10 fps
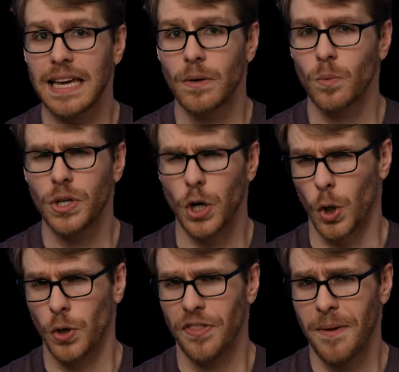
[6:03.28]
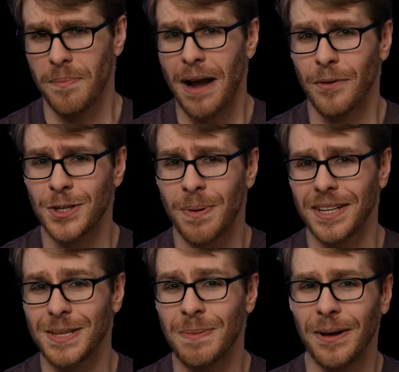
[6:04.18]
that would earn them that
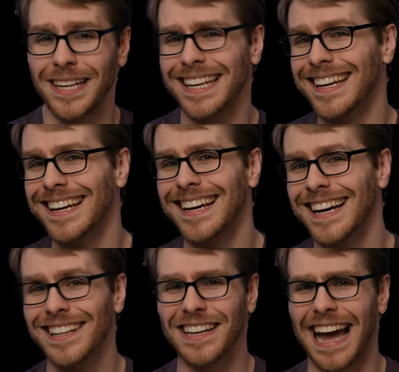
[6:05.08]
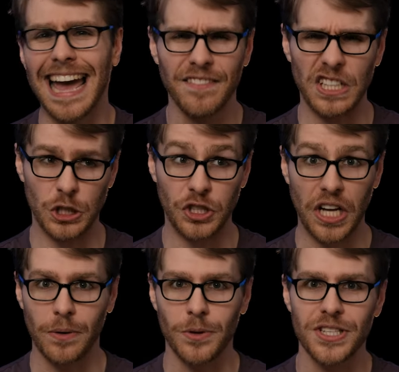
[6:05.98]
responsibility. Look, I have a
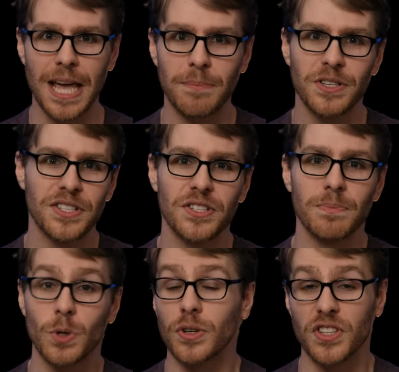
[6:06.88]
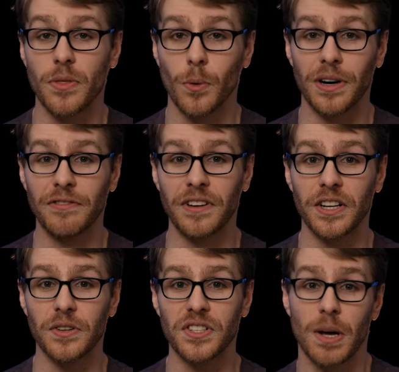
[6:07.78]
general skepticism towards authority
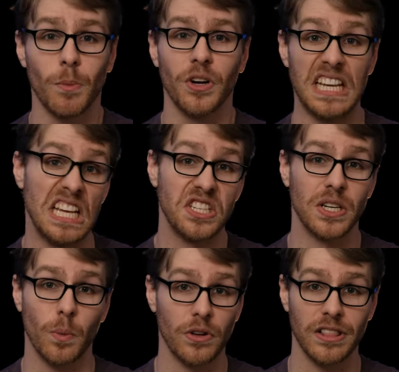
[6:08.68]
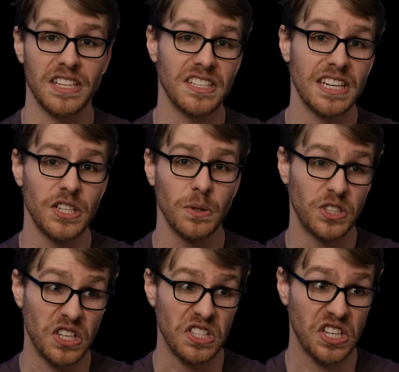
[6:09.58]
figures. Someone isn't worth listening to
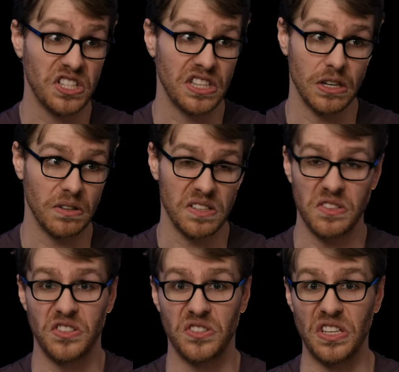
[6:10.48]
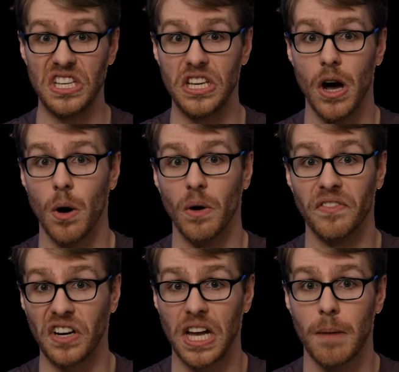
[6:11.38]
just because they're the CEO
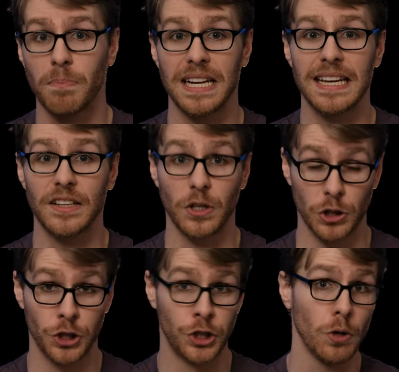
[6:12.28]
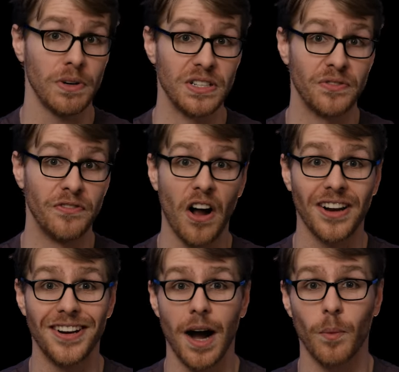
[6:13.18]
of a company, and they're sure as
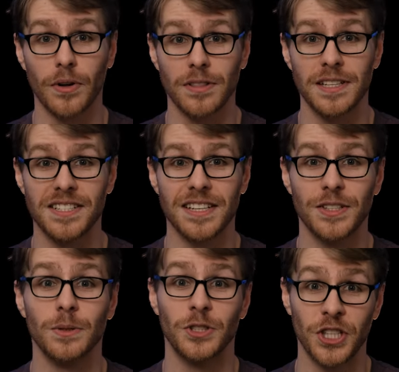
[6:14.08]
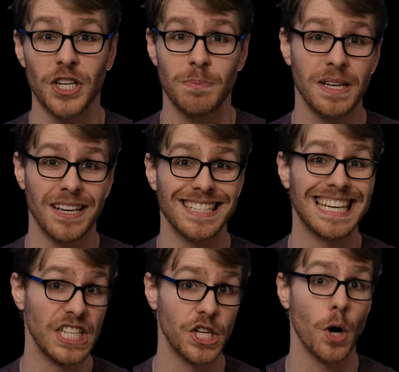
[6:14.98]
fuck not worth listening to just because
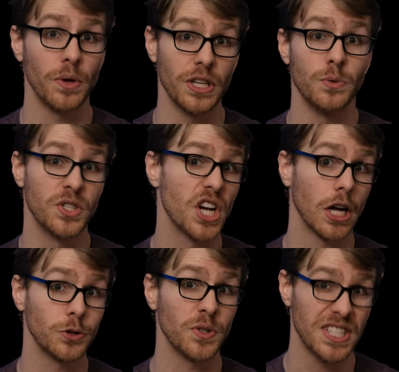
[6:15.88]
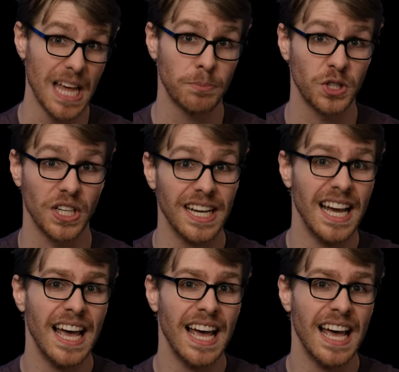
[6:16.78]
they don't use contraception.